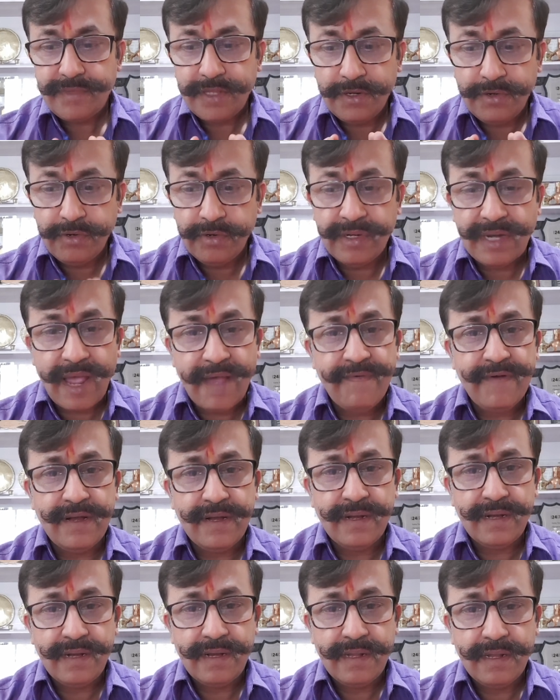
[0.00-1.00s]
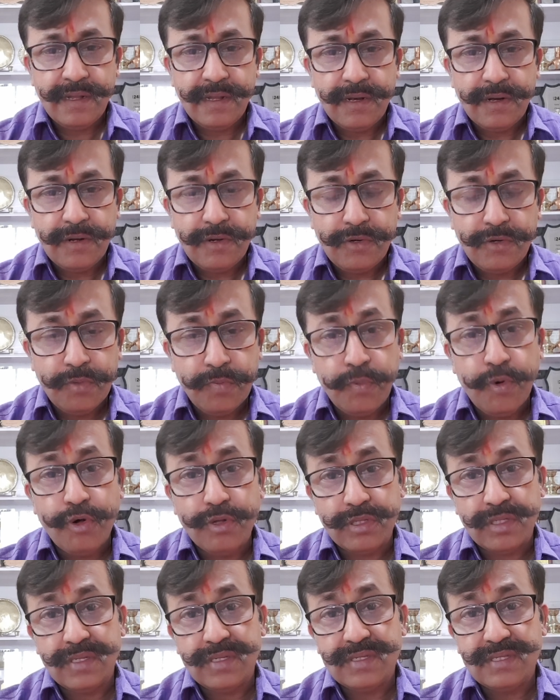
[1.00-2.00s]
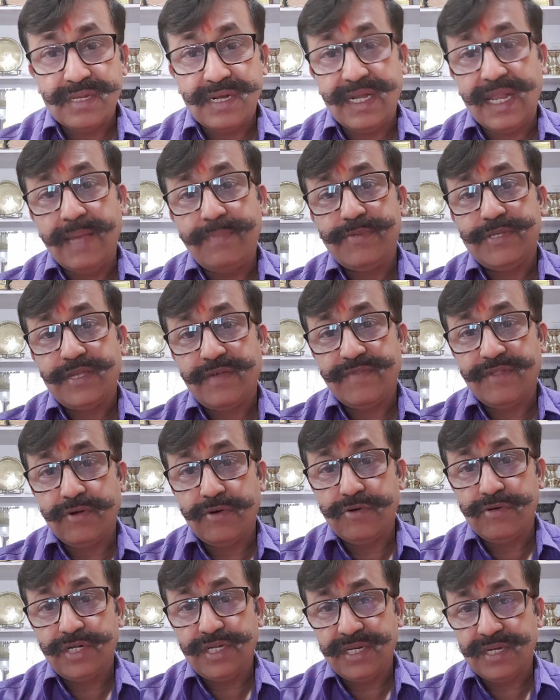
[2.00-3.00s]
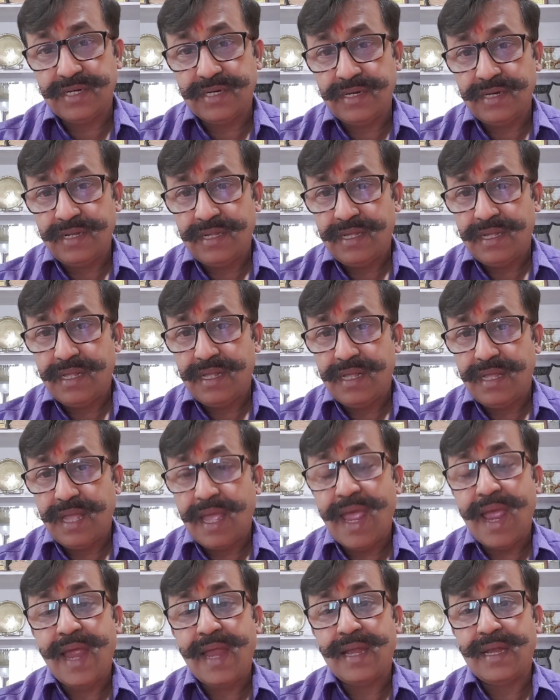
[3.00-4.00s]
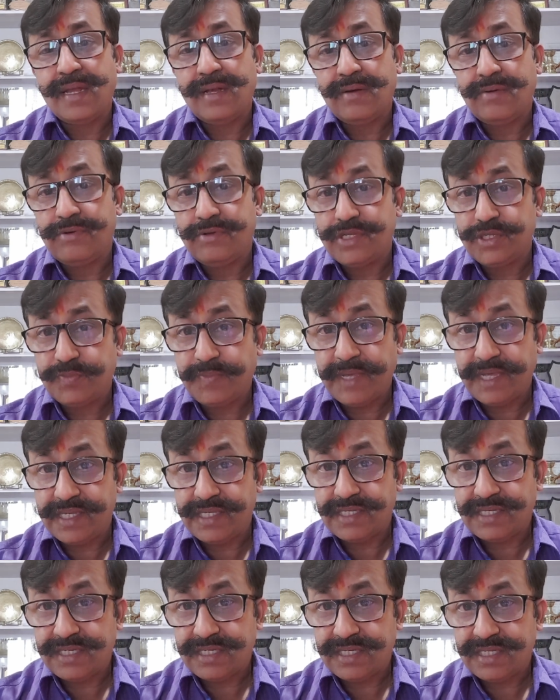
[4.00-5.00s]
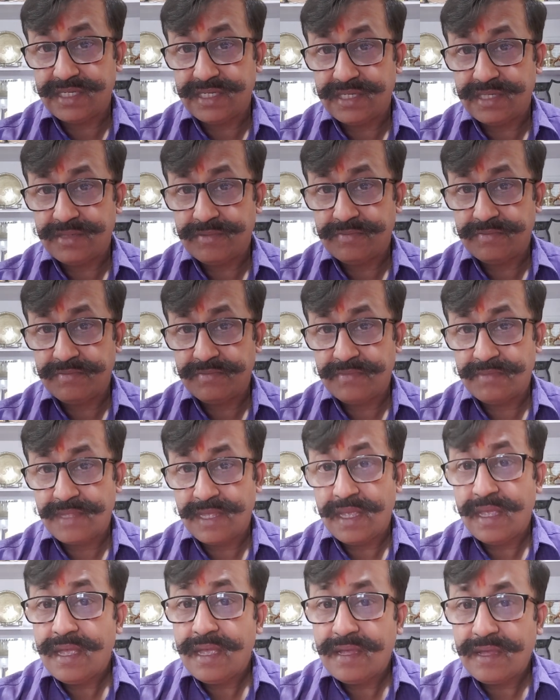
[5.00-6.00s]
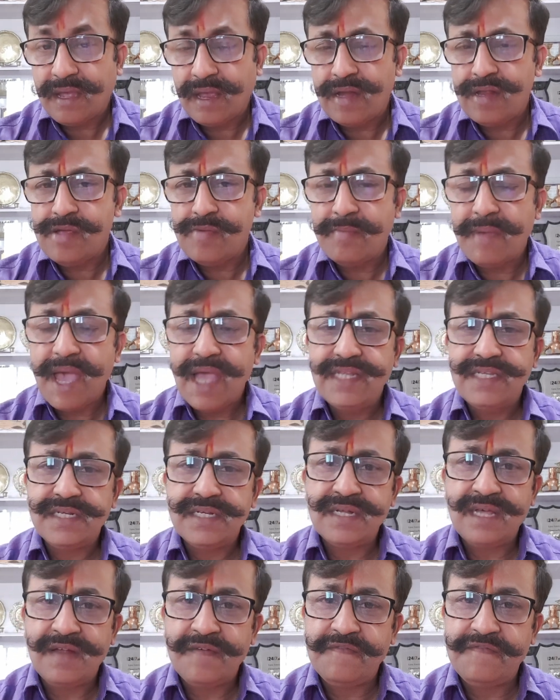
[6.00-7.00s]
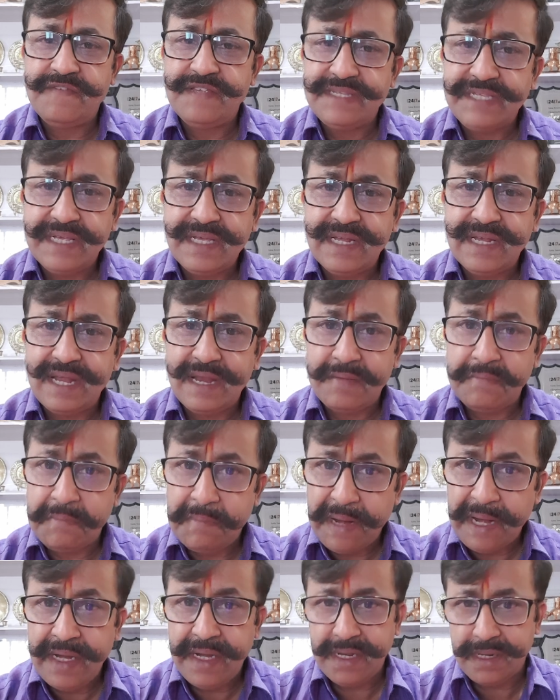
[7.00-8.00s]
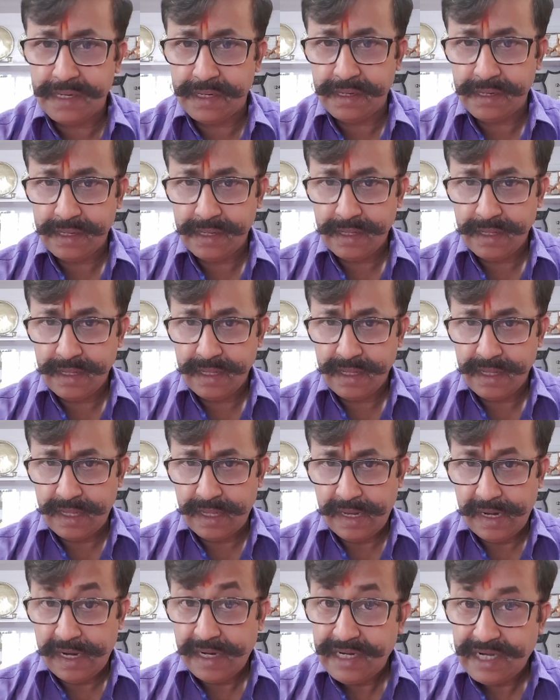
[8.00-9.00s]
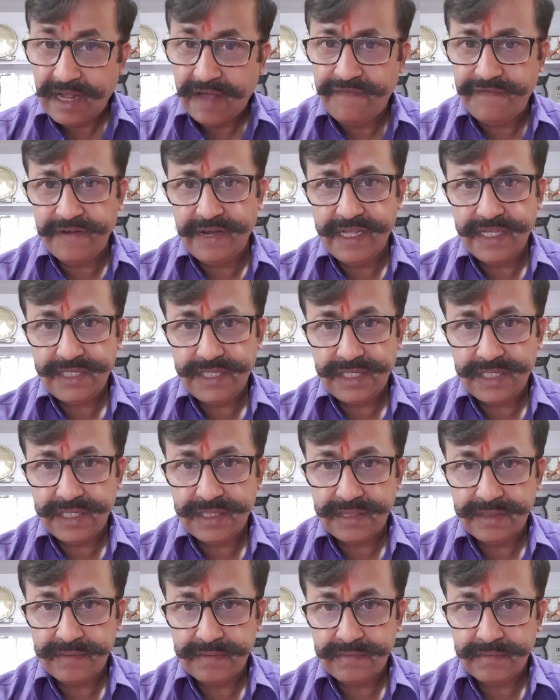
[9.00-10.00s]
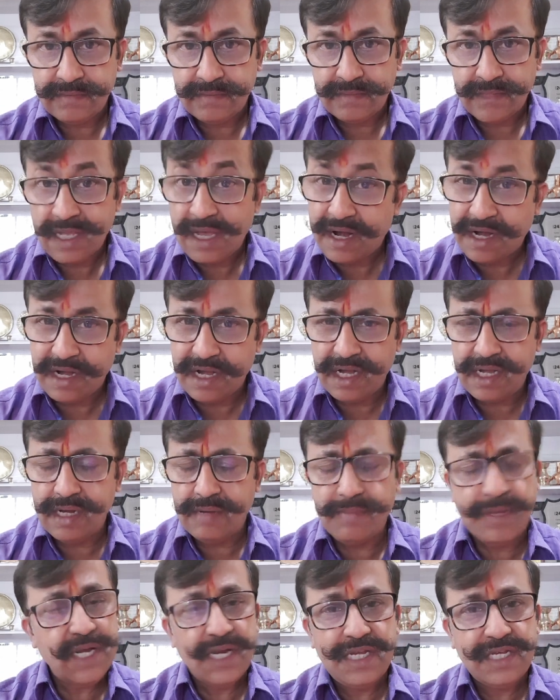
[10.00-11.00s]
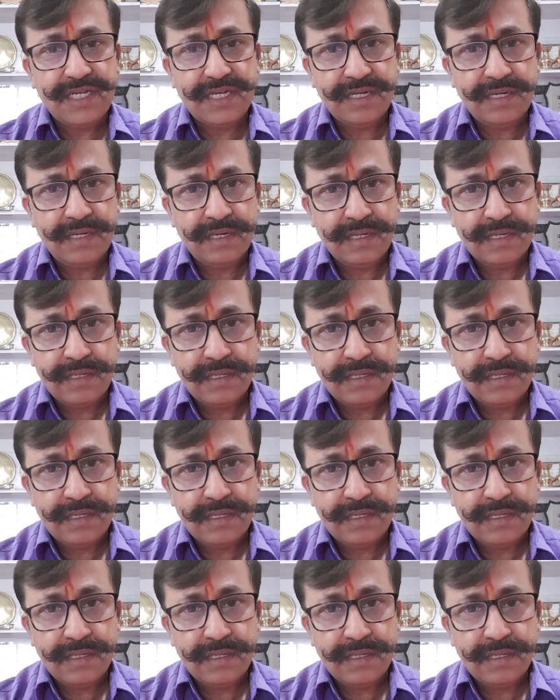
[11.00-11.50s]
to travel to both the depths of the ocean and to space. Can you imagine her physical and mental toughness, her determination?